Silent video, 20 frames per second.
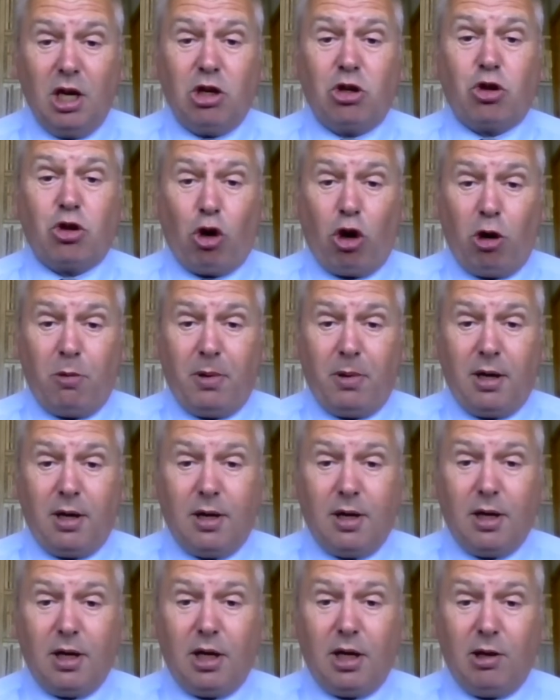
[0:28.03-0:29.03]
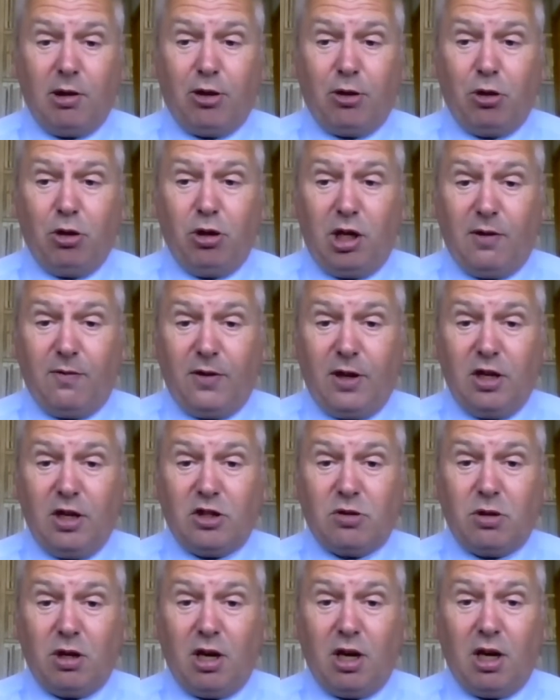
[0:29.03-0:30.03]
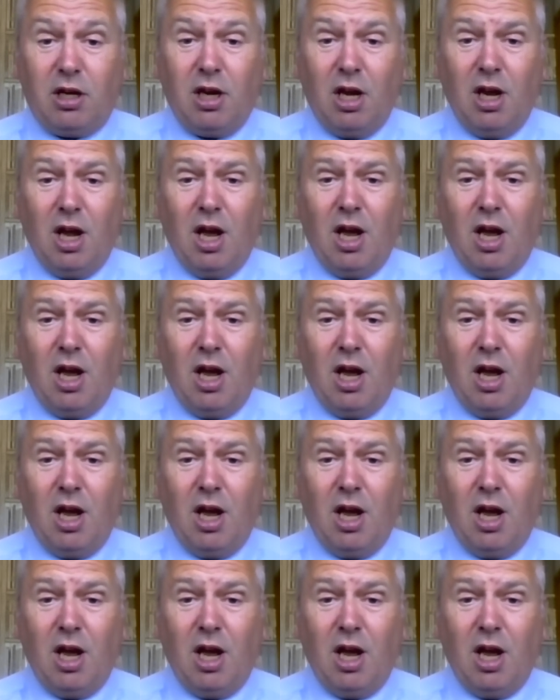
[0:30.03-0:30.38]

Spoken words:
trauma through the events, and